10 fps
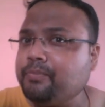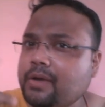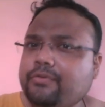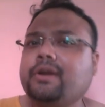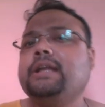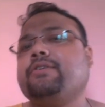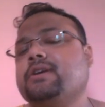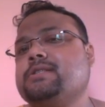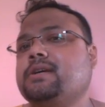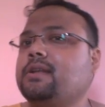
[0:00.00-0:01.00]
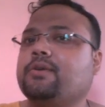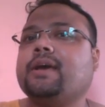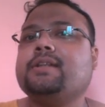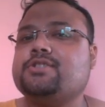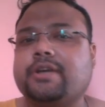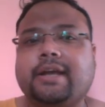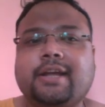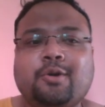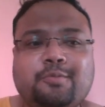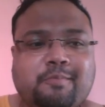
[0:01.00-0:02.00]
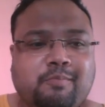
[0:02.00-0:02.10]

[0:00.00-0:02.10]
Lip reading: If you're interested, you can check it out.